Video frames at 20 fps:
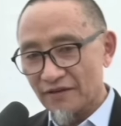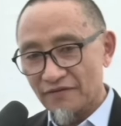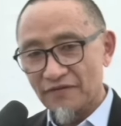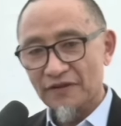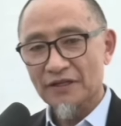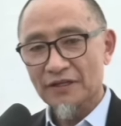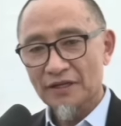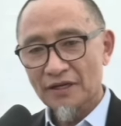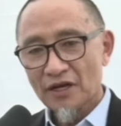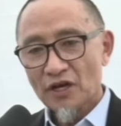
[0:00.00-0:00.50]

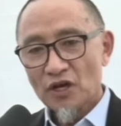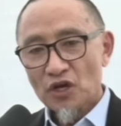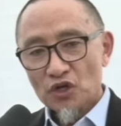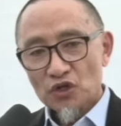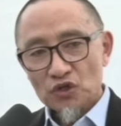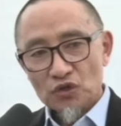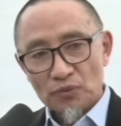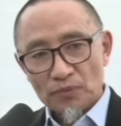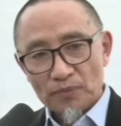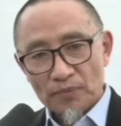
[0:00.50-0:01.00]
given
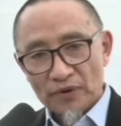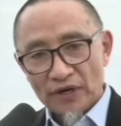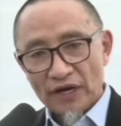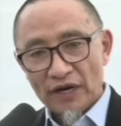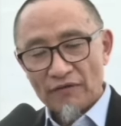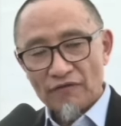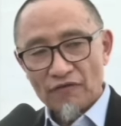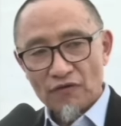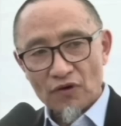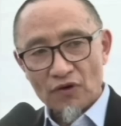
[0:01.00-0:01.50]
to
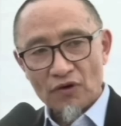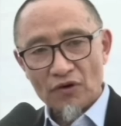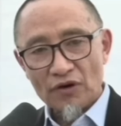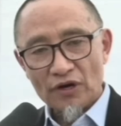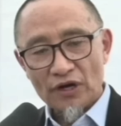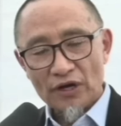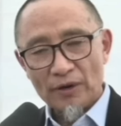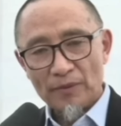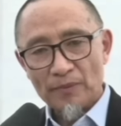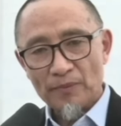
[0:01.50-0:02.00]
pray
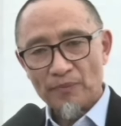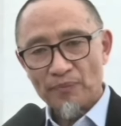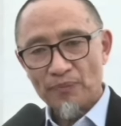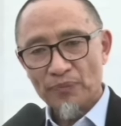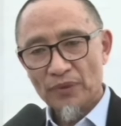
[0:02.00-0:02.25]
for